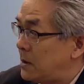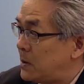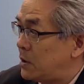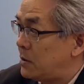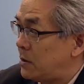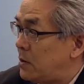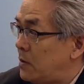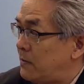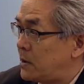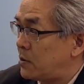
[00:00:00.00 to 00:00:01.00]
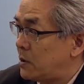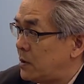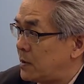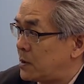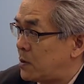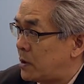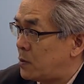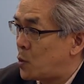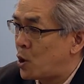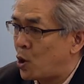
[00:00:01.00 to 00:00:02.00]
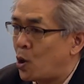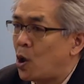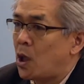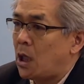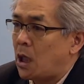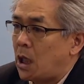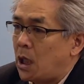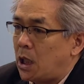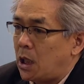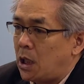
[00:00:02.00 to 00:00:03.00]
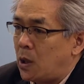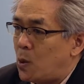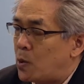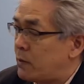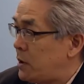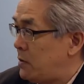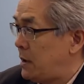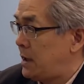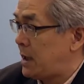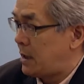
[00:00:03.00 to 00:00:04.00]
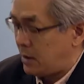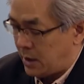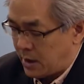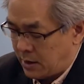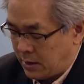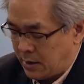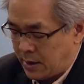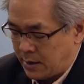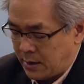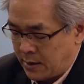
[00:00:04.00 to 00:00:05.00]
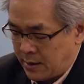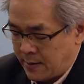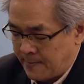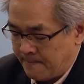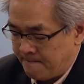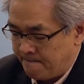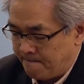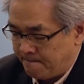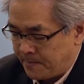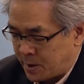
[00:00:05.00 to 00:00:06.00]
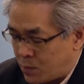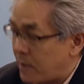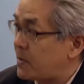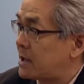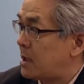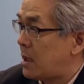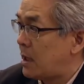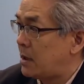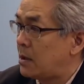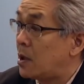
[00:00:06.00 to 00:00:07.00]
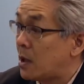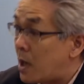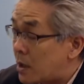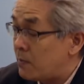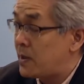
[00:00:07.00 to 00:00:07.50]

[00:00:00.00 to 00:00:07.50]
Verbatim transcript: of the whole Vinegar Hill story, where uh, whole communities get get get um, swept aside. A lot of